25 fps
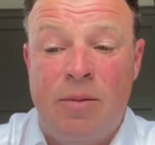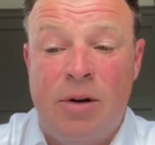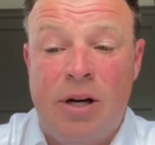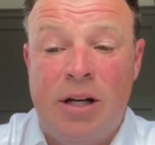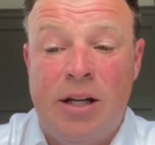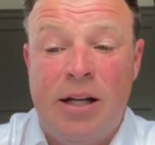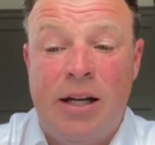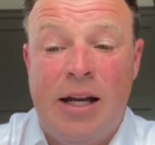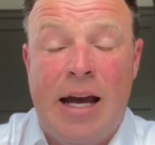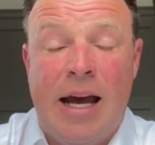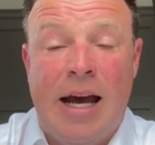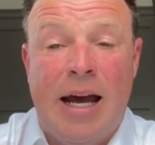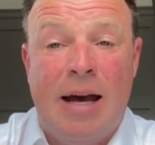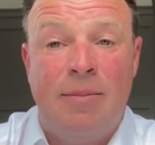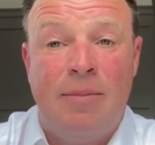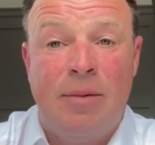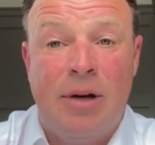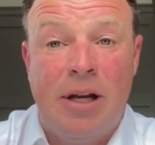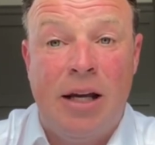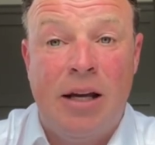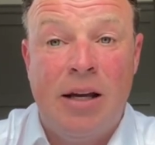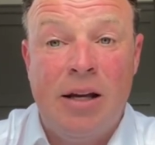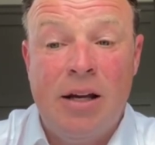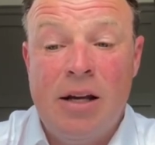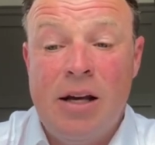But I think
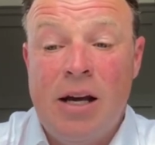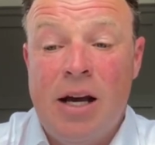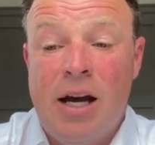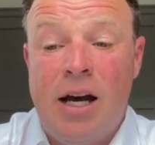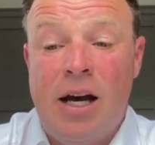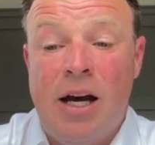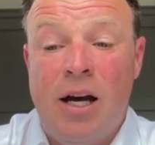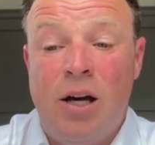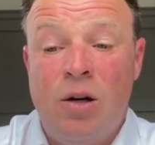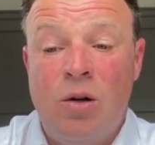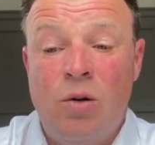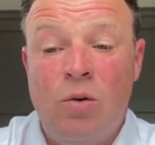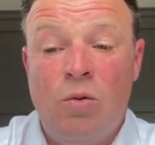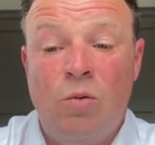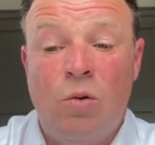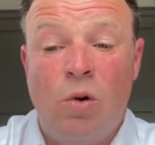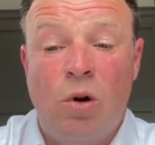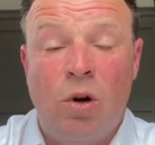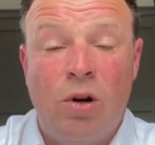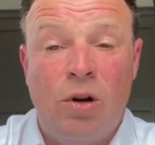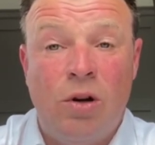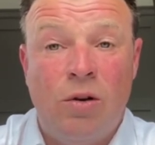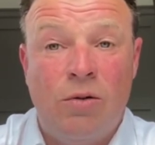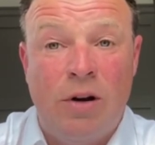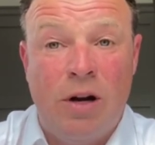Hamley, who
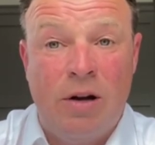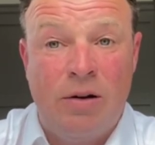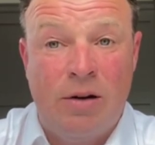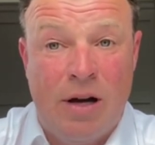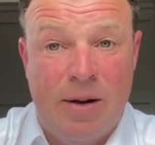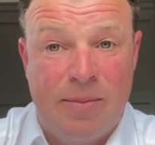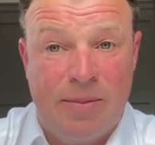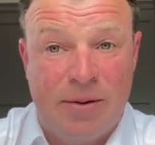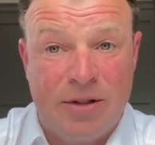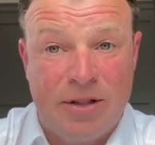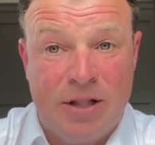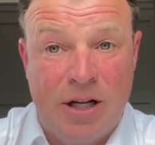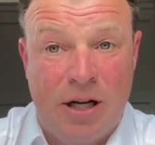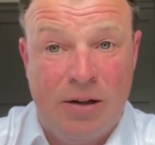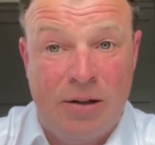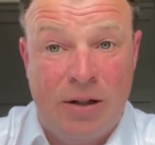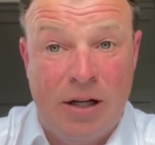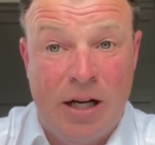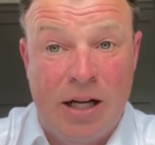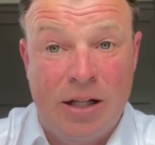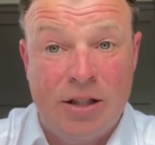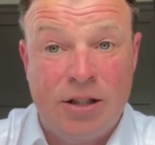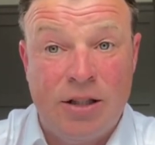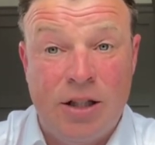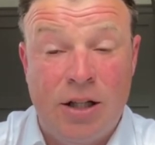won round Leopardstown
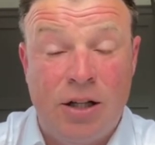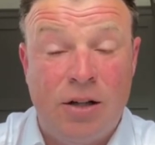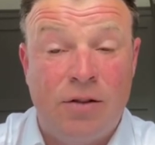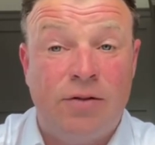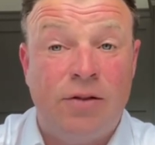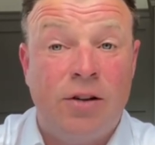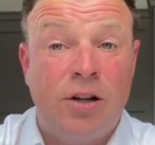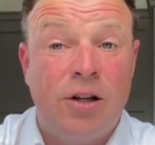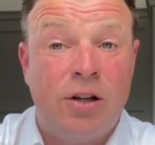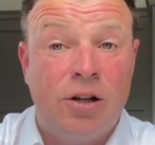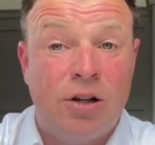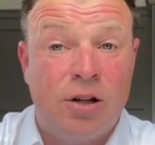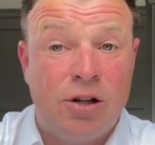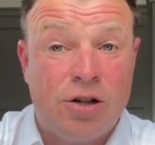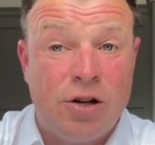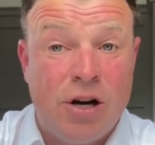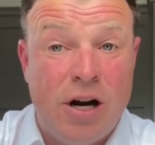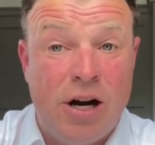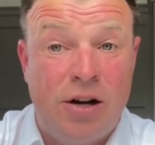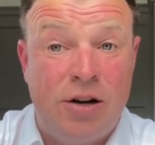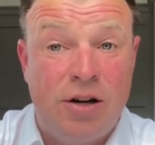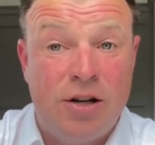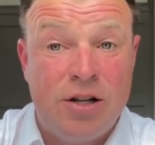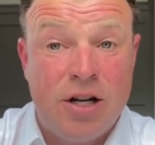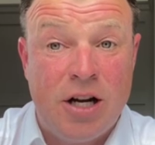last year, for another
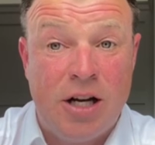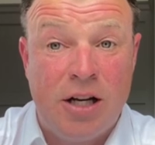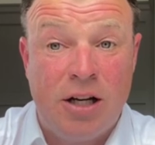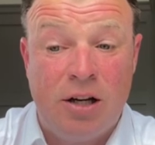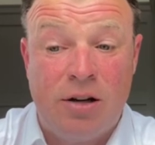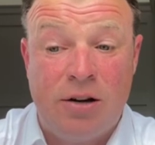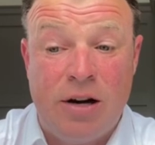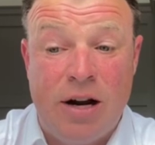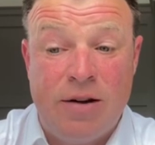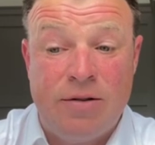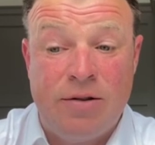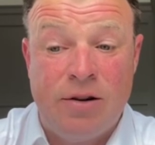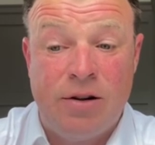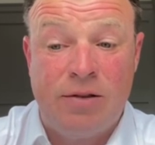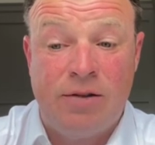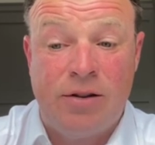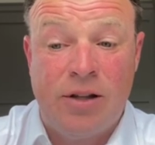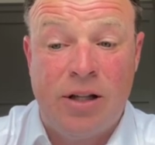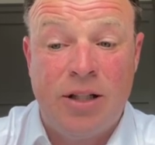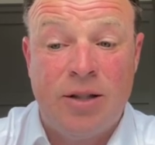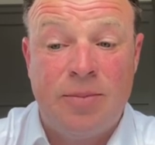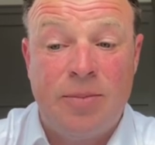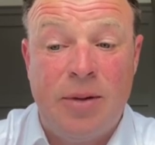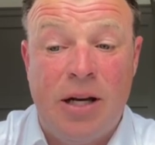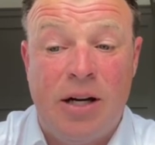trainer enjoying a great run of
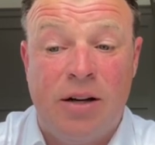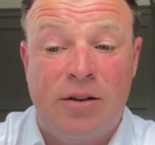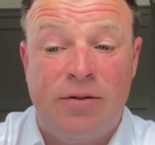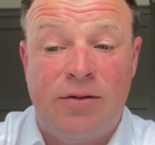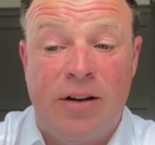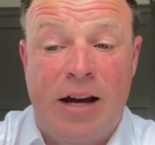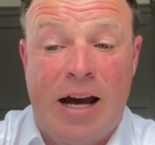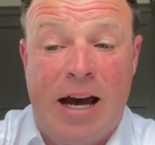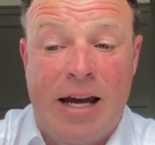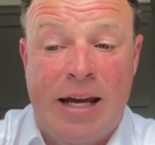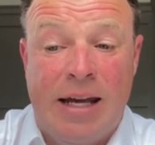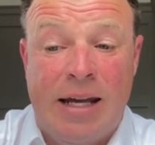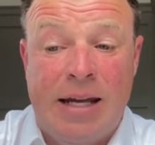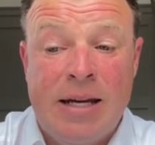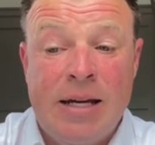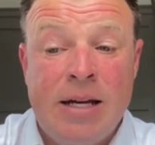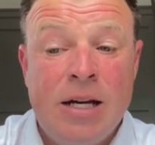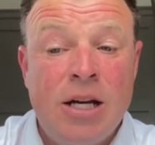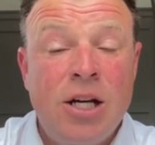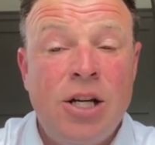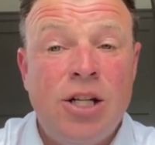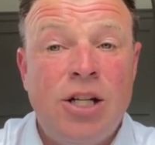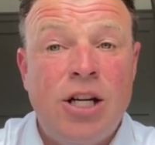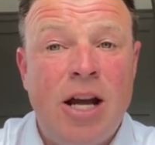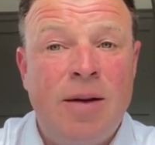things. Peter Fahey,
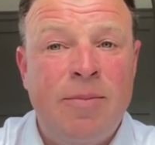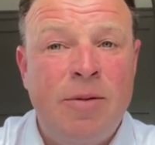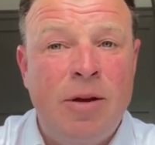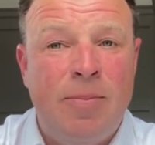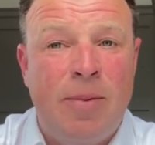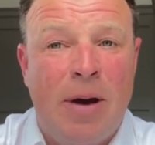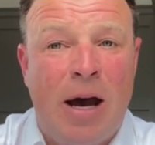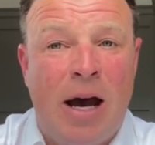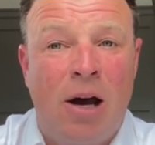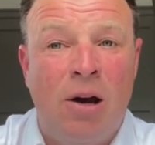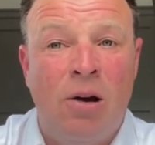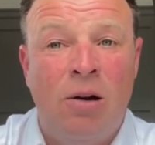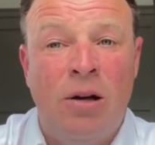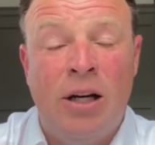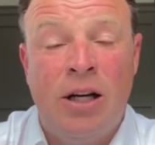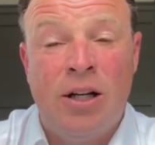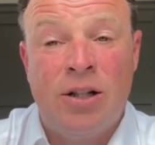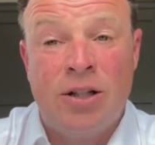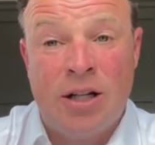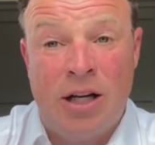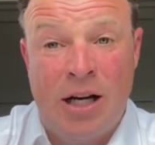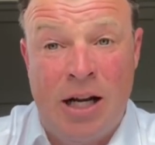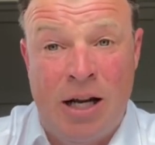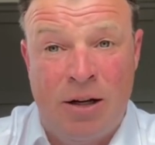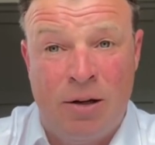Jamie Powell,
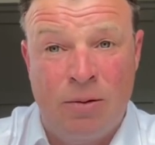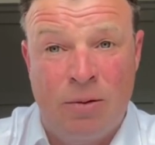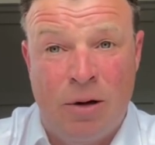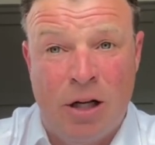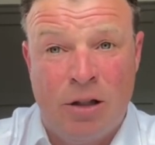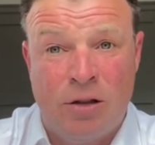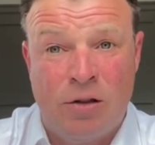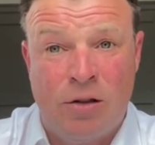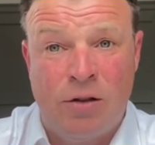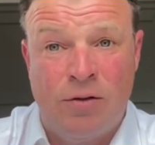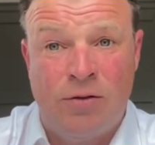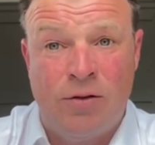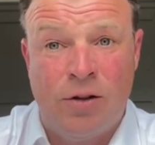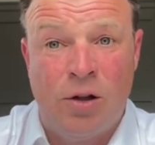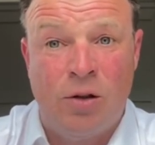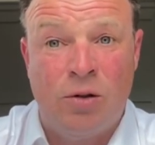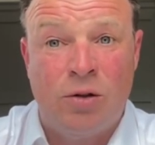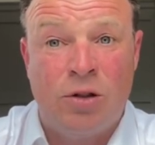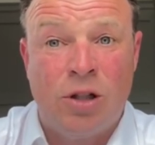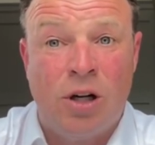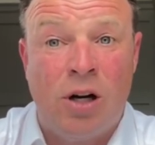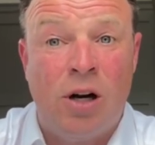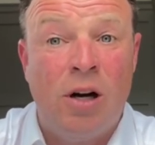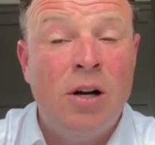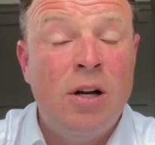here's a name to watch for the
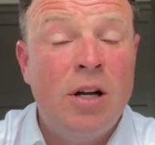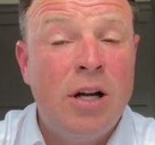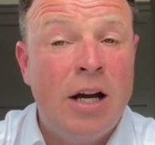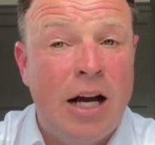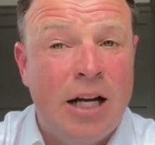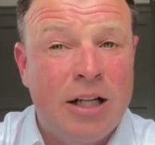future.